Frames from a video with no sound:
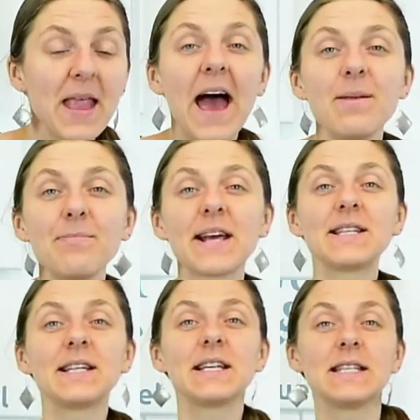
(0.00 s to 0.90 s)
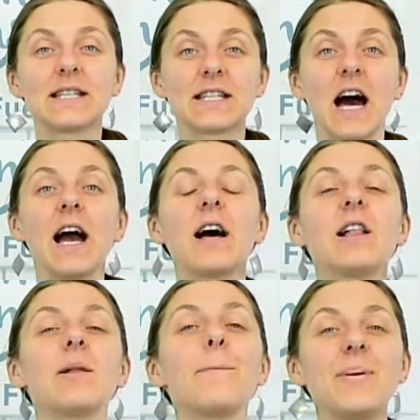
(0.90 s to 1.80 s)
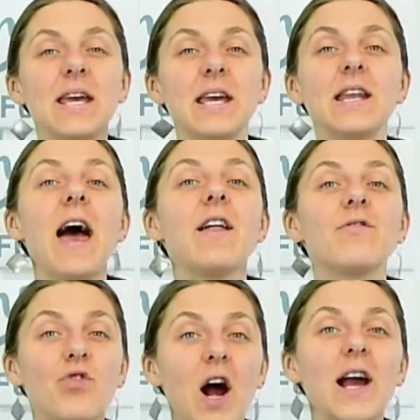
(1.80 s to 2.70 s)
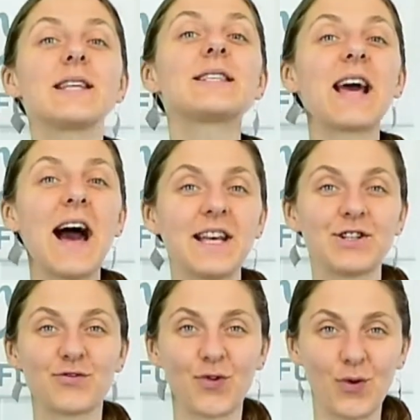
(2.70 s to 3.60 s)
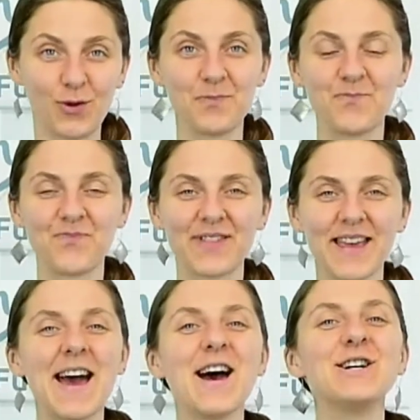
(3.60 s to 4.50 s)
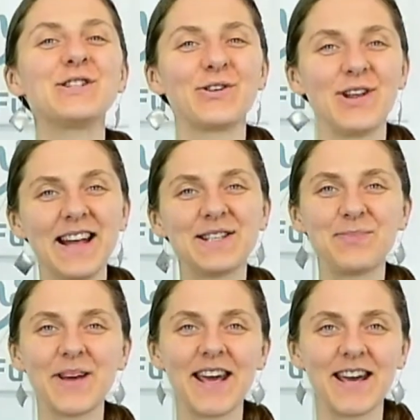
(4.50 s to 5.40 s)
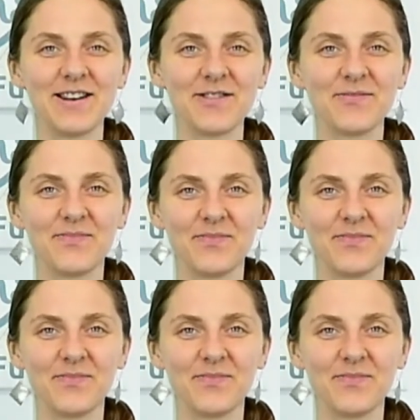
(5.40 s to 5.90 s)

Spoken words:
and Mexican style bean and rice casserole. So let's begin.